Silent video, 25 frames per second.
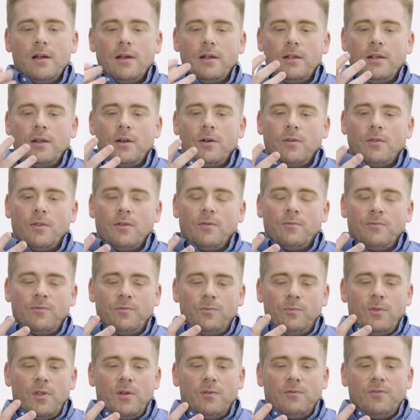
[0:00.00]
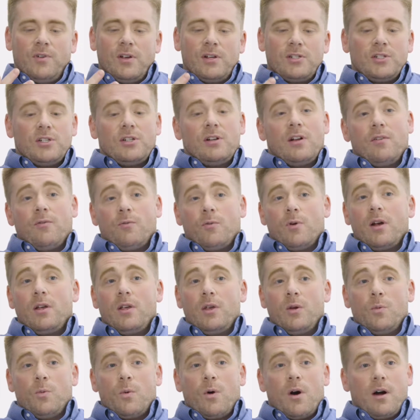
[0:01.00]
the vision of what
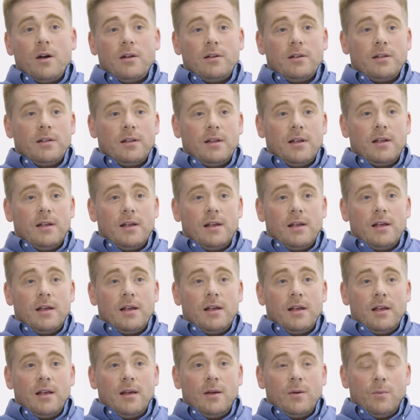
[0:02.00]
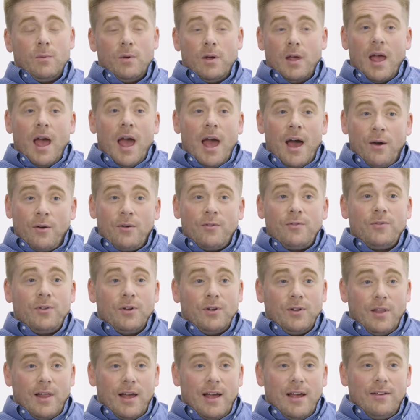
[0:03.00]
you want out of
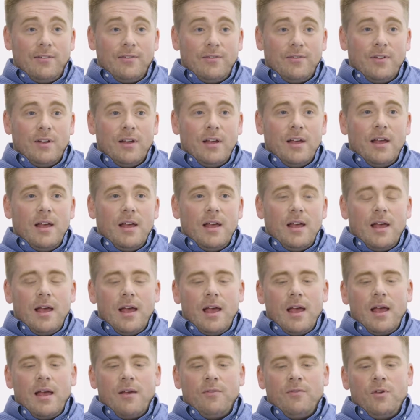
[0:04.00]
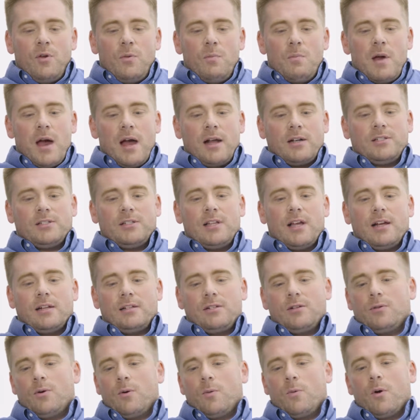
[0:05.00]
your life, if you match
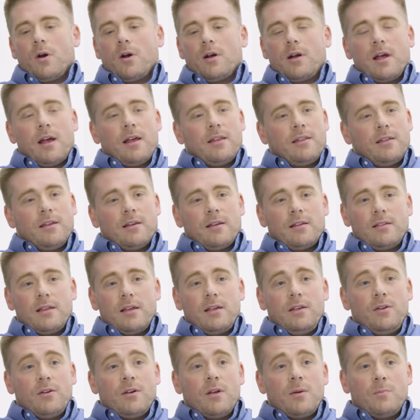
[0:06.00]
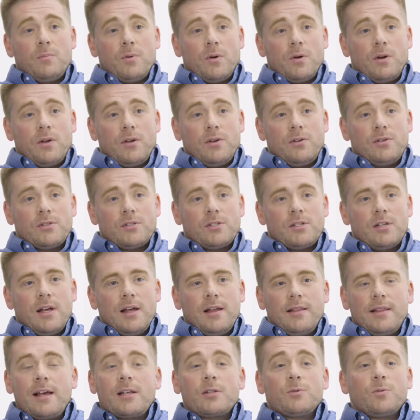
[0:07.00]
that to a work ethic that you can produce,
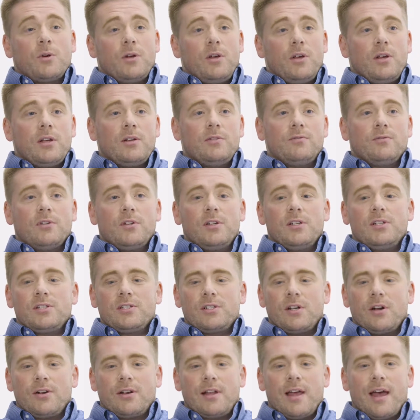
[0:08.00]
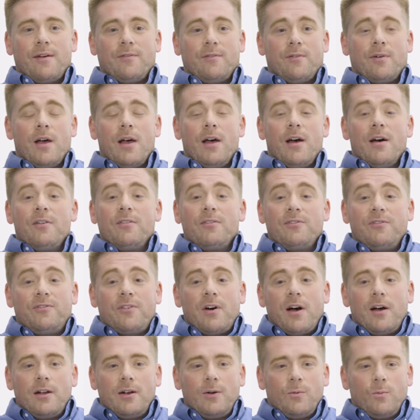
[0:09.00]
that's where you can really start to have
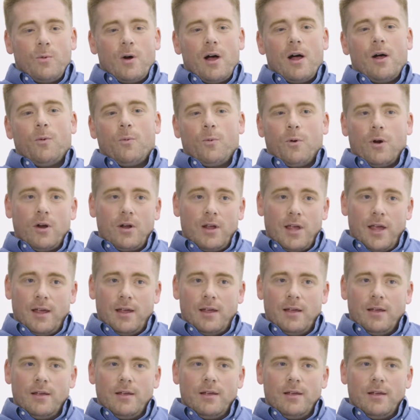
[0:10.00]
fun while working.